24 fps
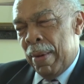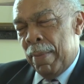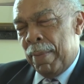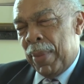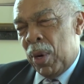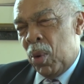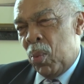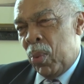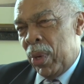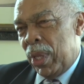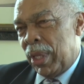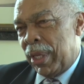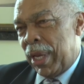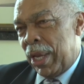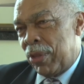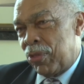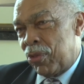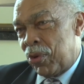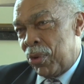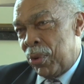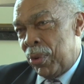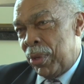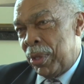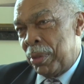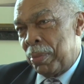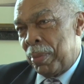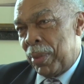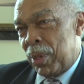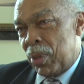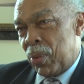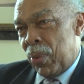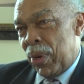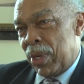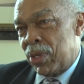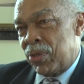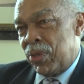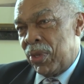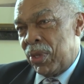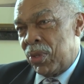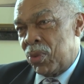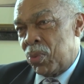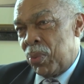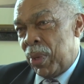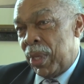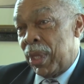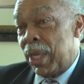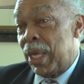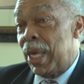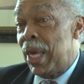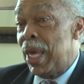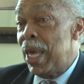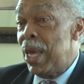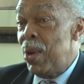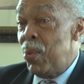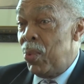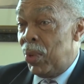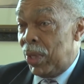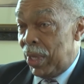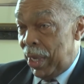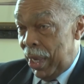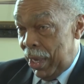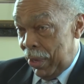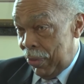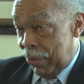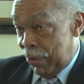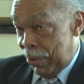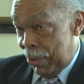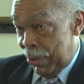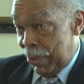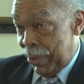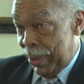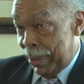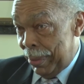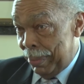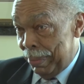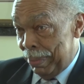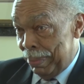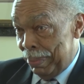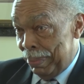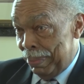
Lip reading: But we'll get through it. And the question is whether he will get through it.